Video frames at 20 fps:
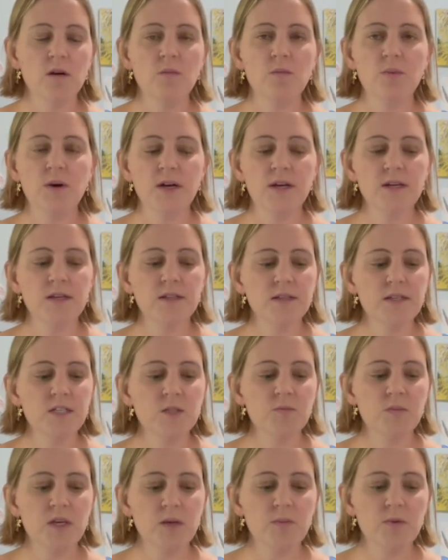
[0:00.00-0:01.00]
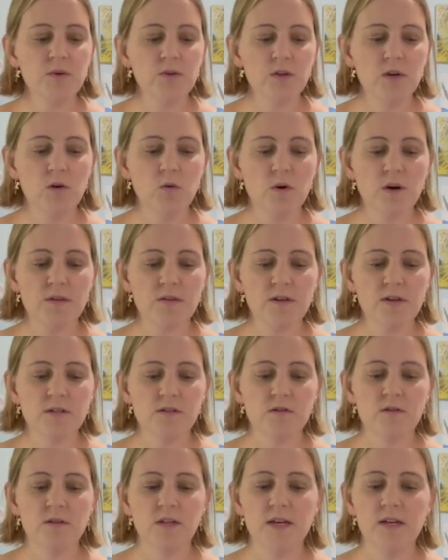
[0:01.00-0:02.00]
but at least people know where things
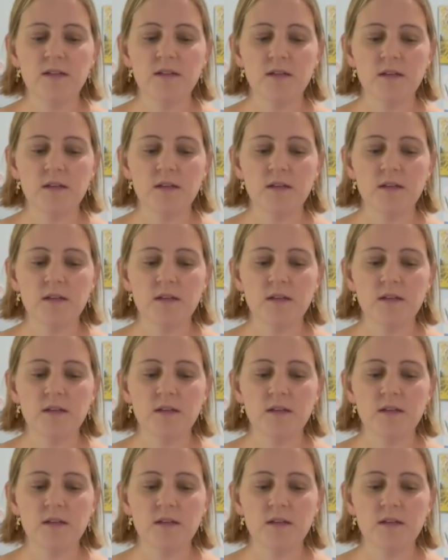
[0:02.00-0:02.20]
are likely to